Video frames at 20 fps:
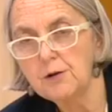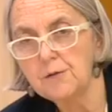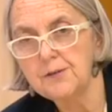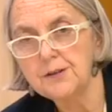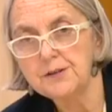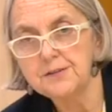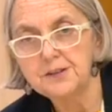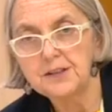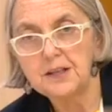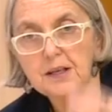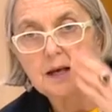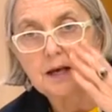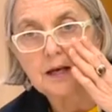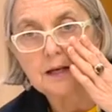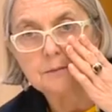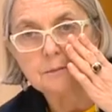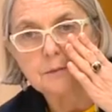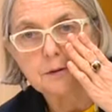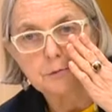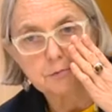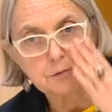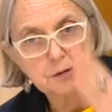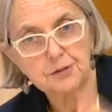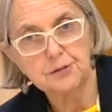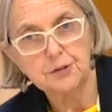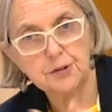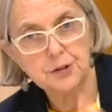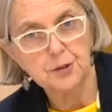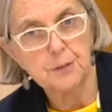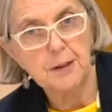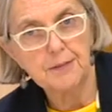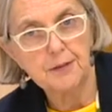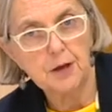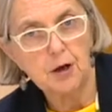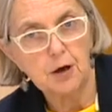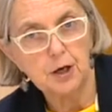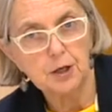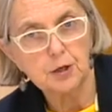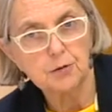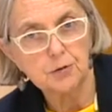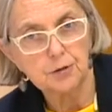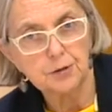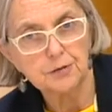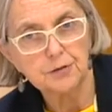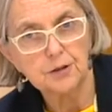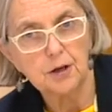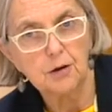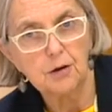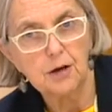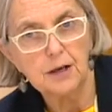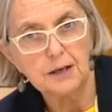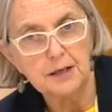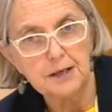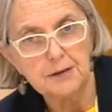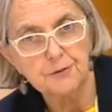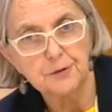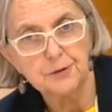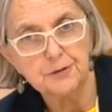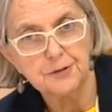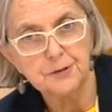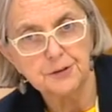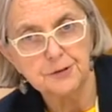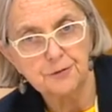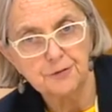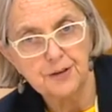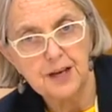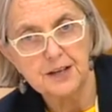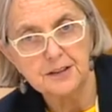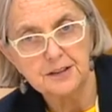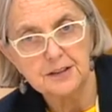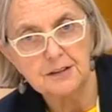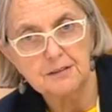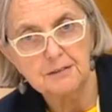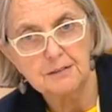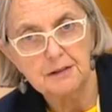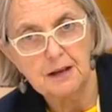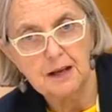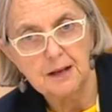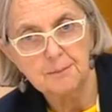of this, the research about the high cortisol levels that's found in